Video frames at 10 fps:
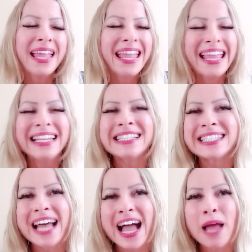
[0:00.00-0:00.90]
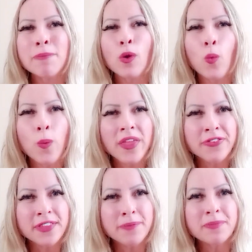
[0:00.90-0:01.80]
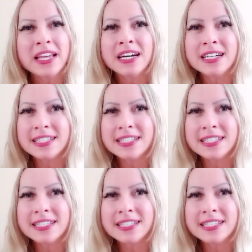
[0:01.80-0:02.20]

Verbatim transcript: anytime within uh,